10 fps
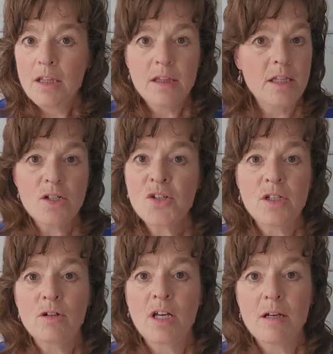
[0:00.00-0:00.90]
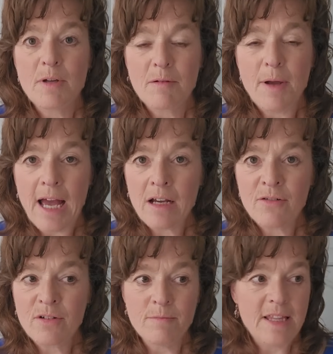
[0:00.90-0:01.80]
There's no coming back
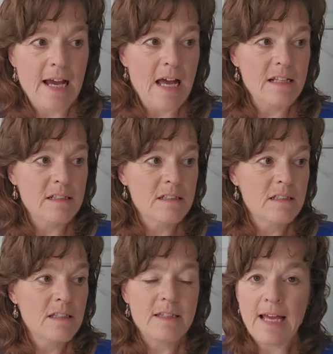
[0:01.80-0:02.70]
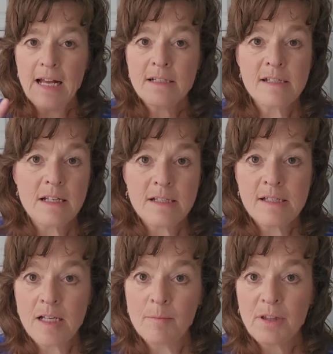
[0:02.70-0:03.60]
from that. That sets
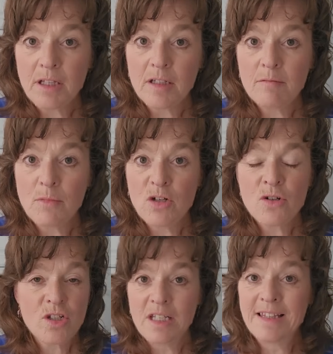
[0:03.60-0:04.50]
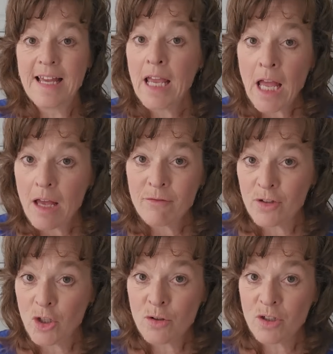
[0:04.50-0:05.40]
something in motion they have
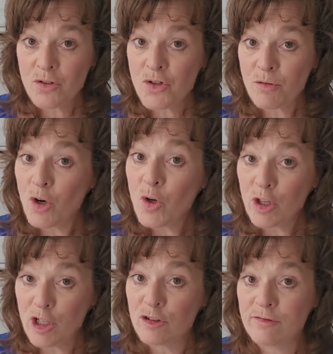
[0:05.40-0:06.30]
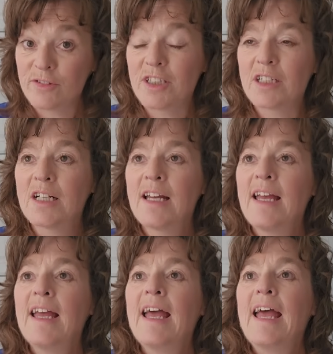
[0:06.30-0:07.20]
no control over.
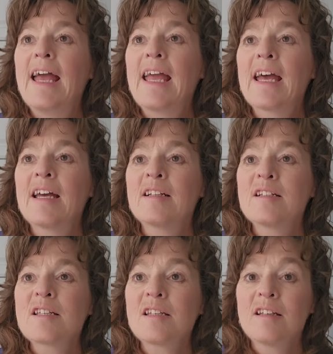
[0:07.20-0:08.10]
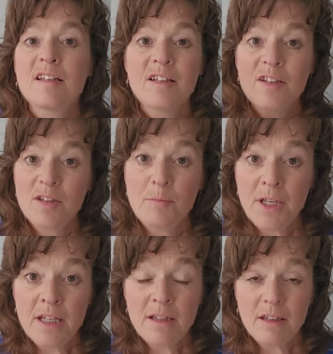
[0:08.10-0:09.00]
And the
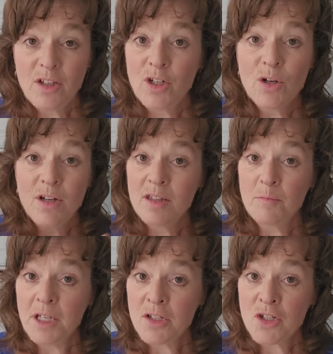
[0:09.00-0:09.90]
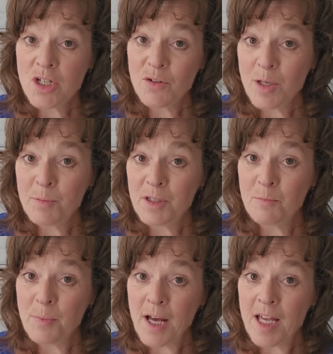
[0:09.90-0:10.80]
beast showed up in the
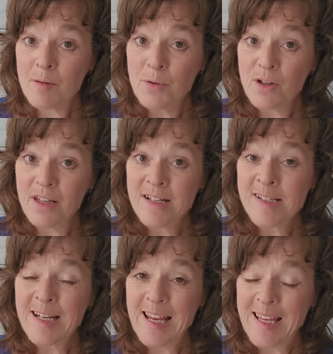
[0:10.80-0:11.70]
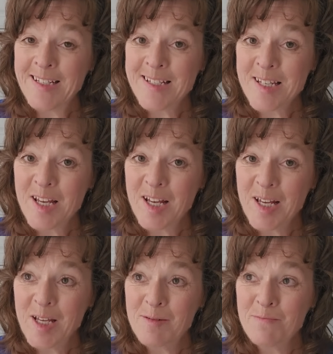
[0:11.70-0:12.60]
Bible as an end
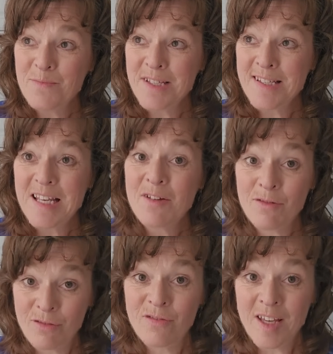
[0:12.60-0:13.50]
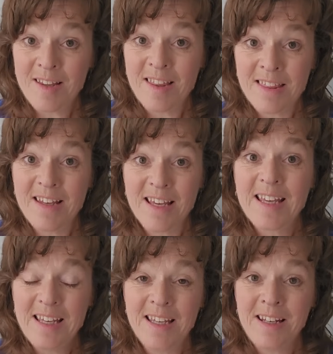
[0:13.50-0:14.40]
times event
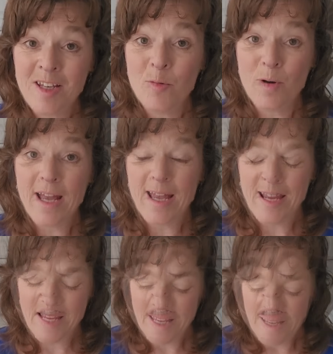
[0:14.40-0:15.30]
thing anyway.